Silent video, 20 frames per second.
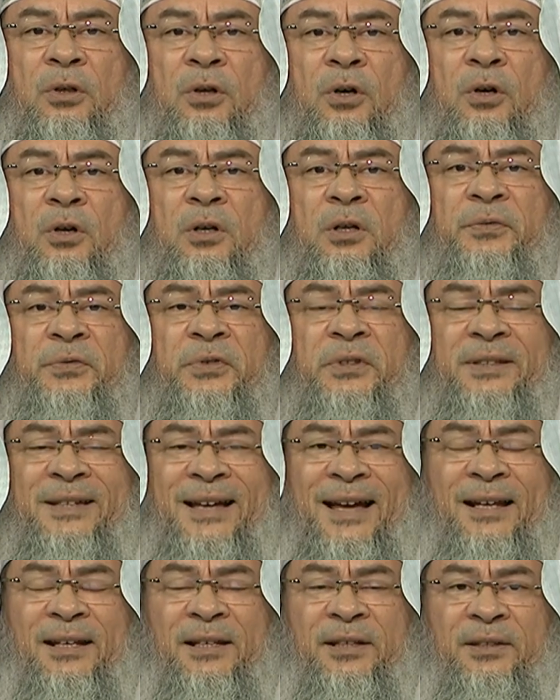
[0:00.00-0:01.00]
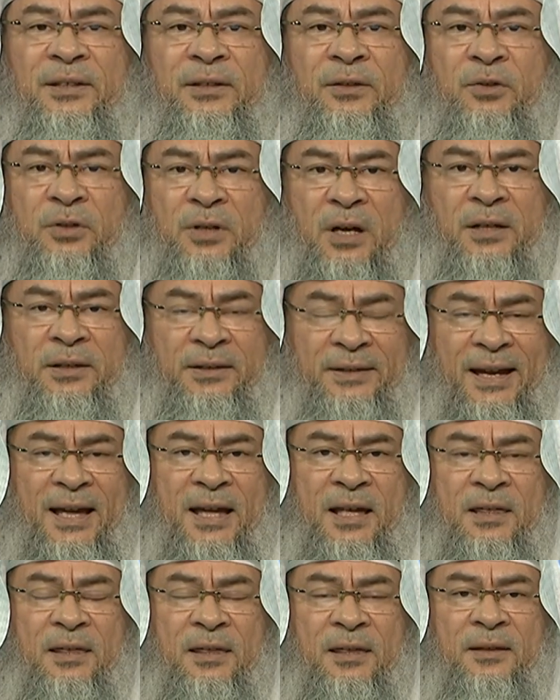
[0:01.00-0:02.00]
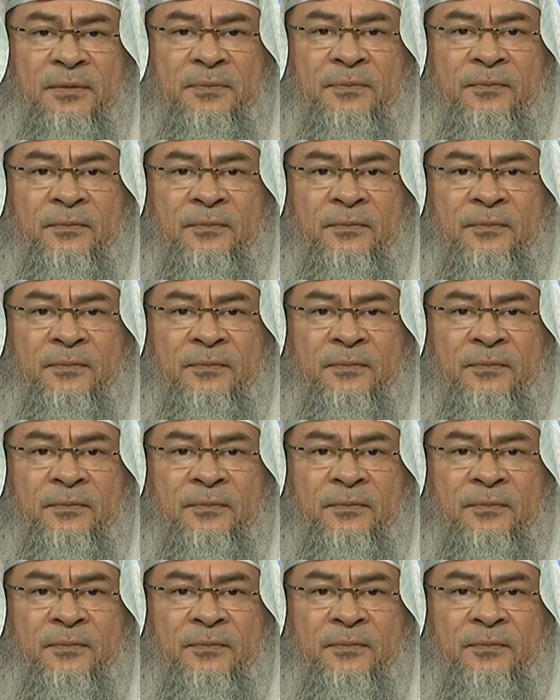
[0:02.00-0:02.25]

or a fatality or a death,